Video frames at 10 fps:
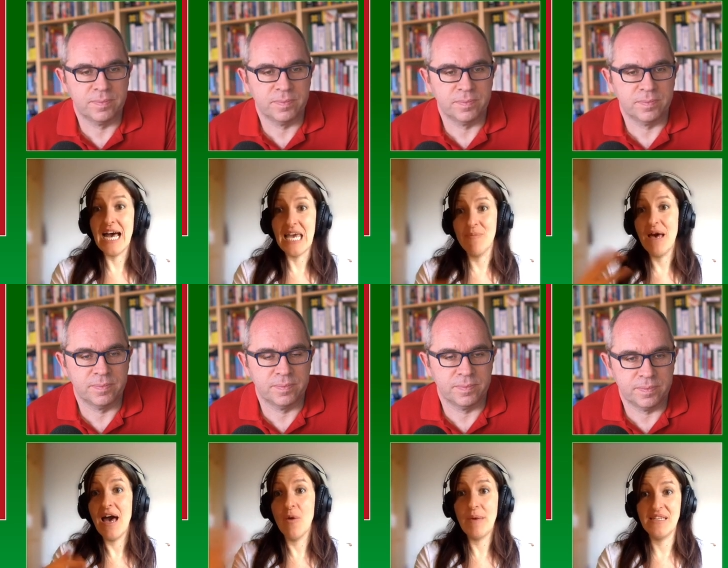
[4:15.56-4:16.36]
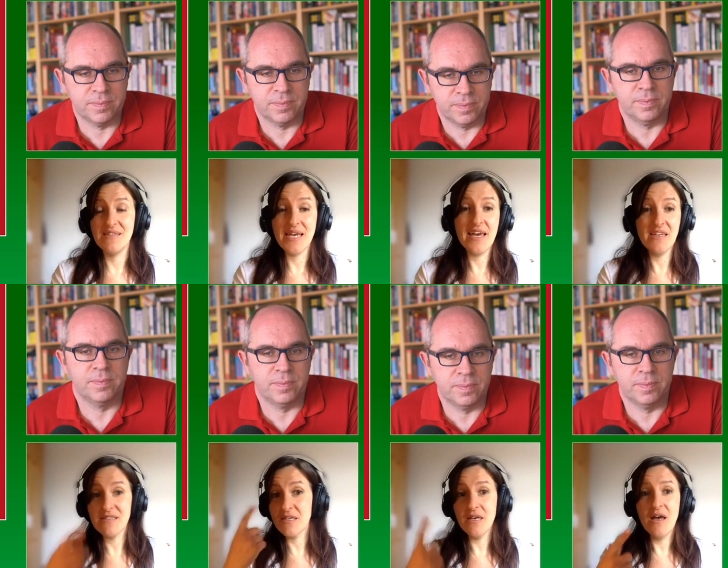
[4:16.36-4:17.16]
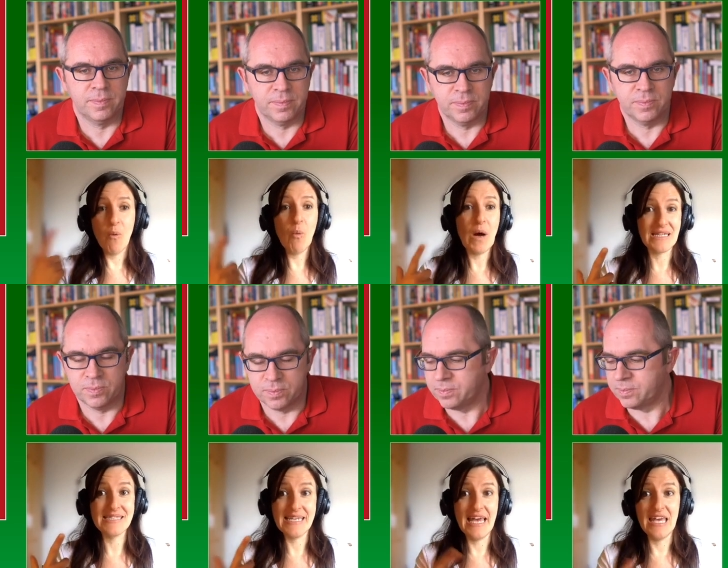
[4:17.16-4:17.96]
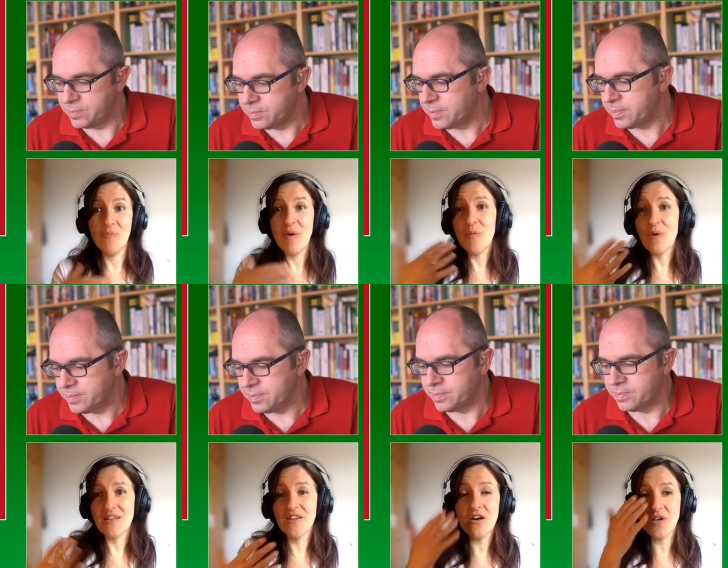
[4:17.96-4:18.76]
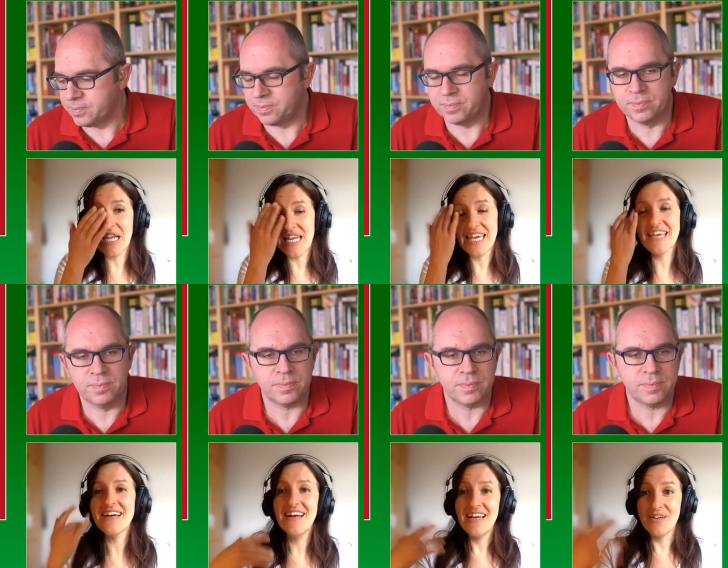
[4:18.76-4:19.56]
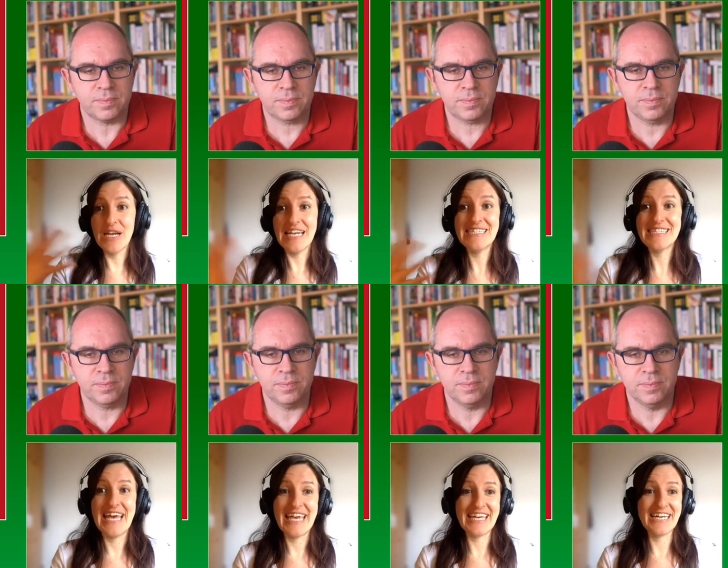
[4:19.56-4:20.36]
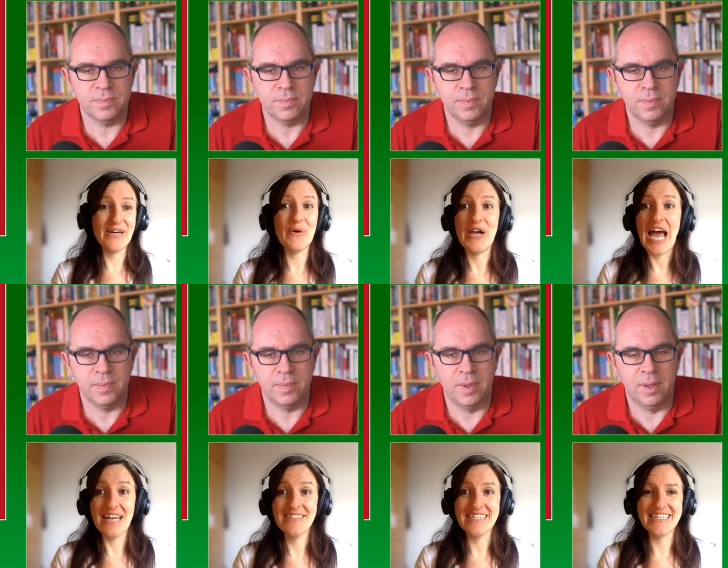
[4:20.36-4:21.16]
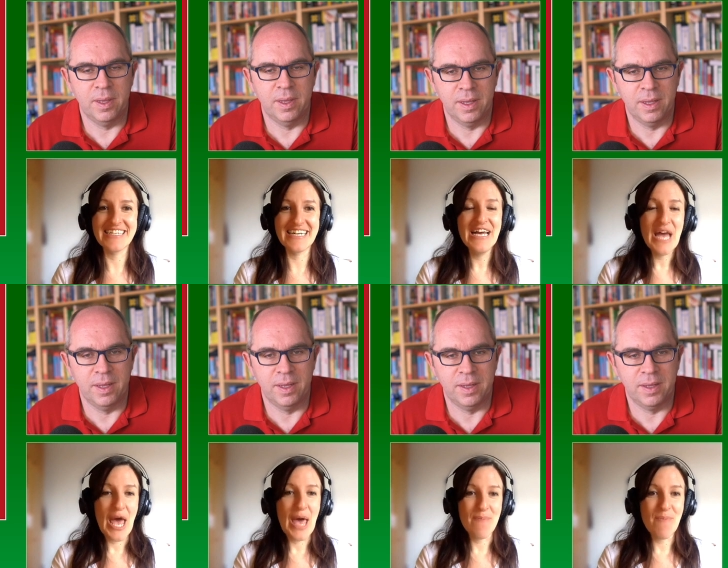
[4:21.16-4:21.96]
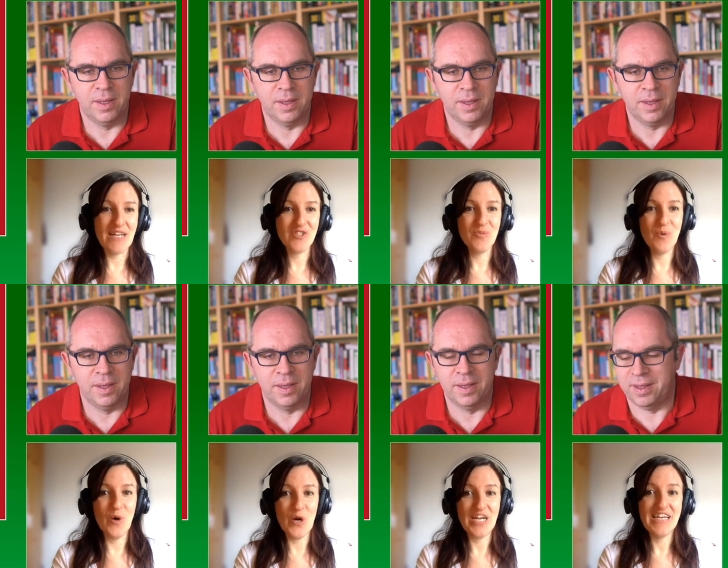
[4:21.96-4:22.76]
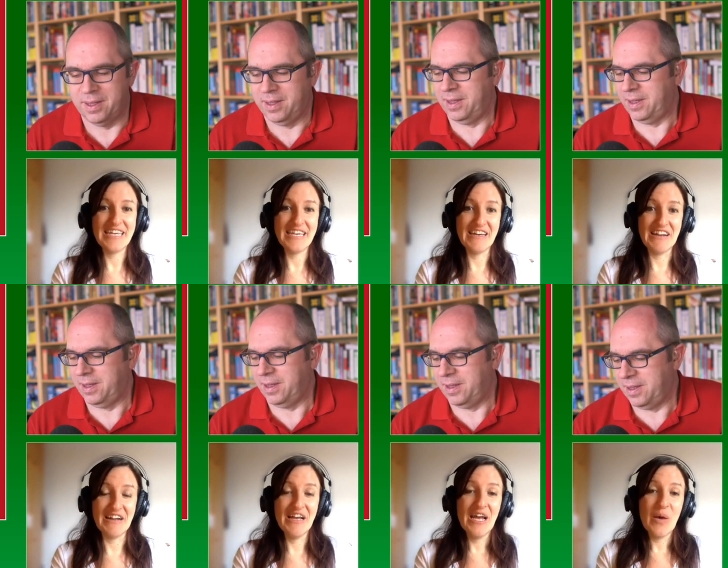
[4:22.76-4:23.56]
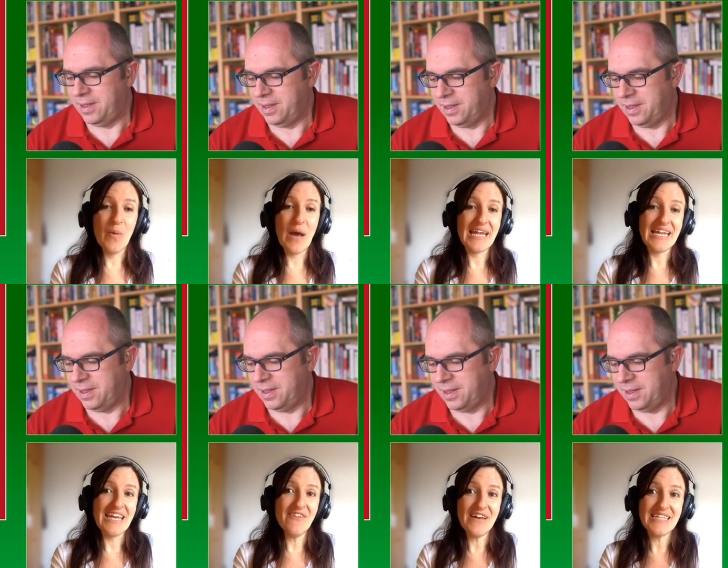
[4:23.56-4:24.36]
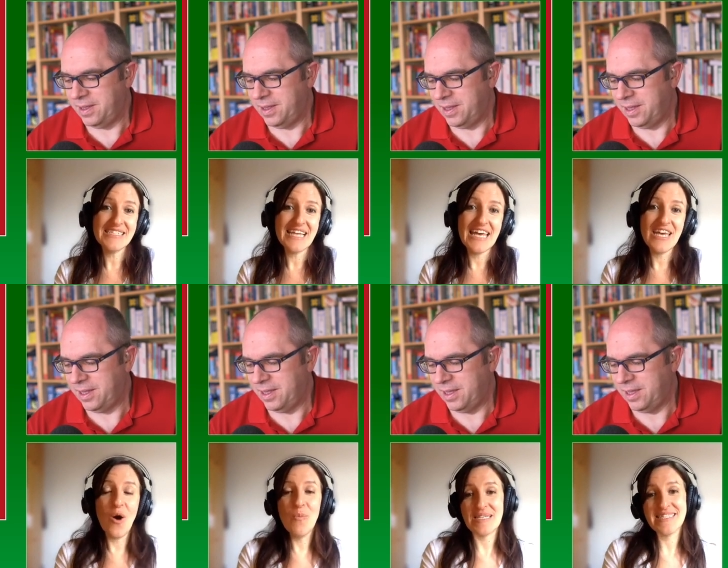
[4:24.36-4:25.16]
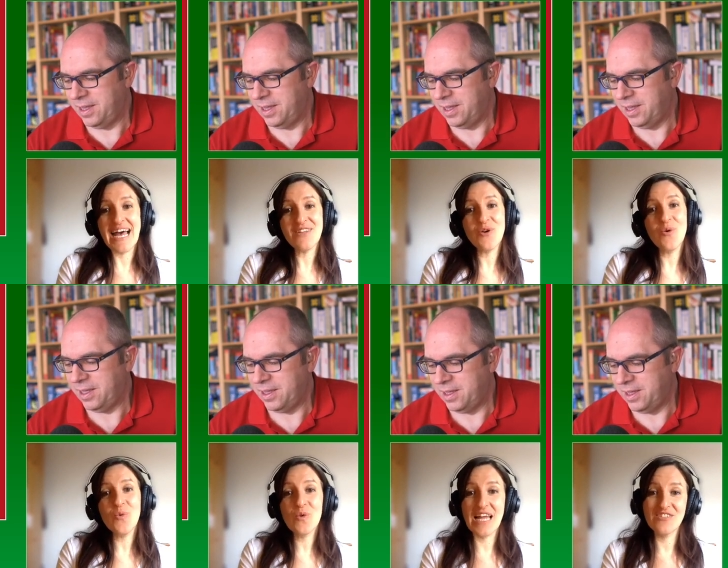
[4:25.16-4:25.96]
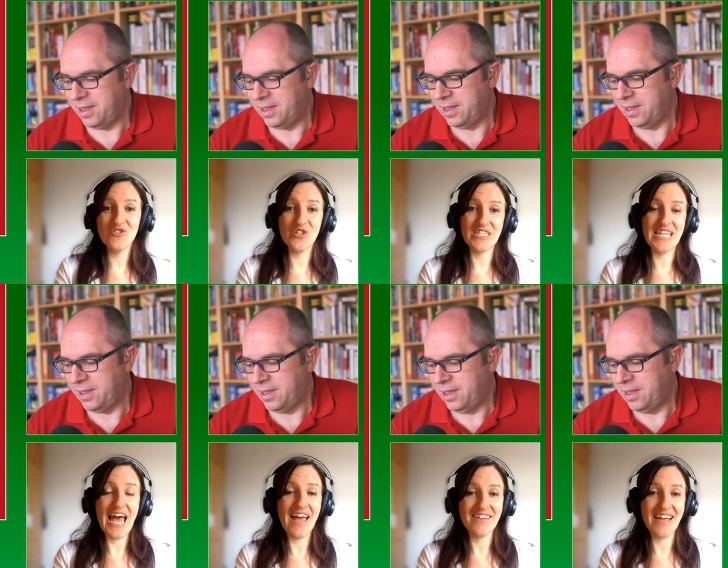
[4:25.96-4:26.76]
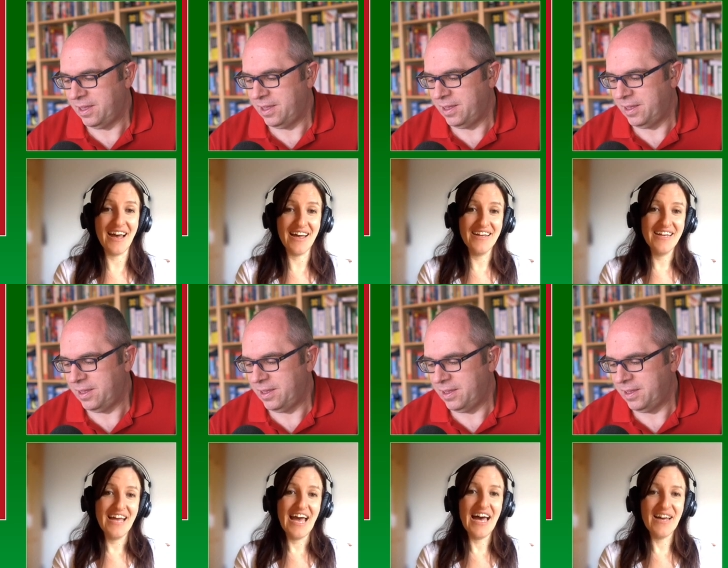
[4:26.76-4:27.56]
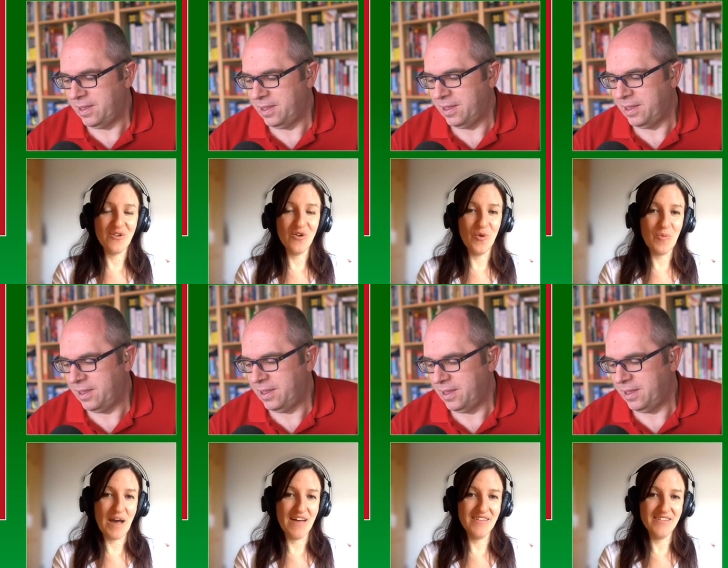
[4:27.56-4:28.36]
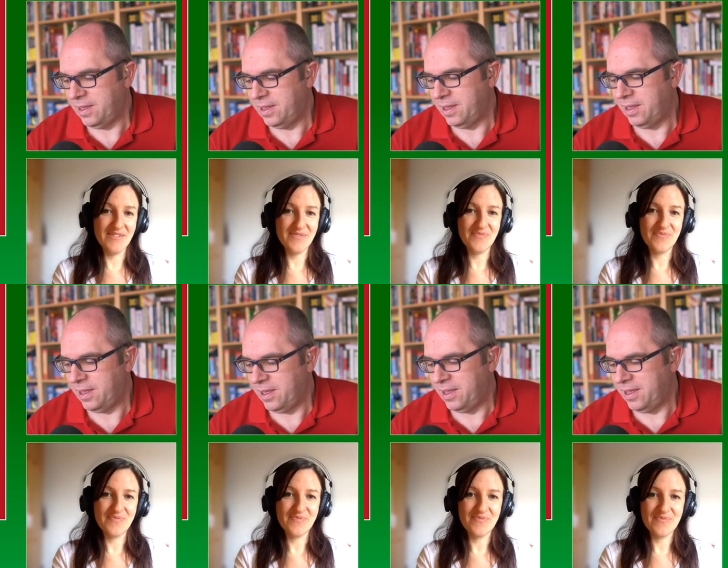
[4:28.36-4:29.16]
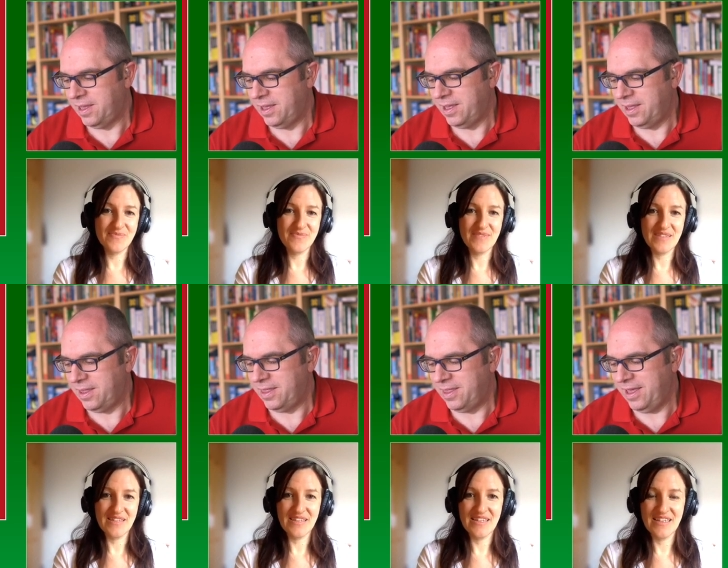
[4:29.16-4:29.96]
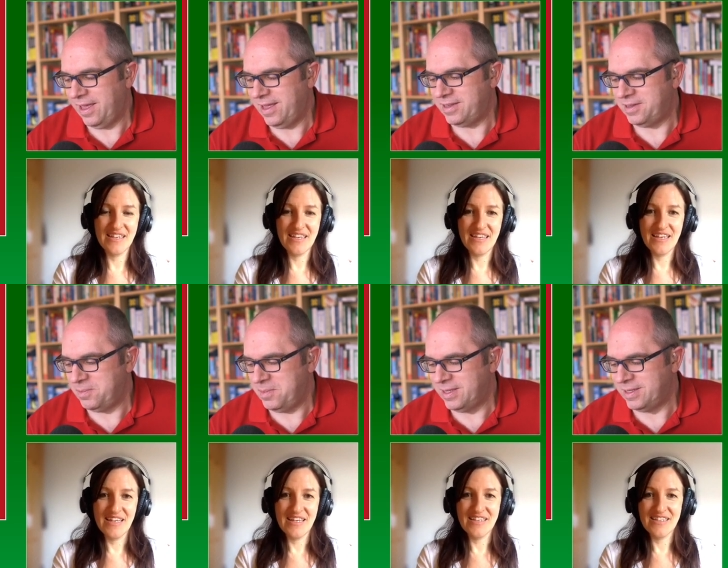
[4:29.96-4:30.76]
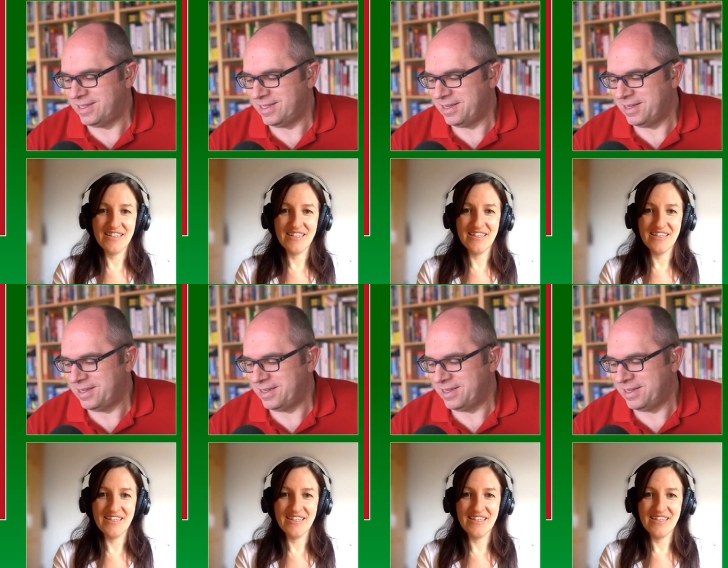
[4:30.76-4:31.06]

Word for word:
Speaker 1: time. How many days? One day. But we're not really, really saying or adding uh, much more here. While if I say ho passato una giornata a Roma,
Speaker 2: that means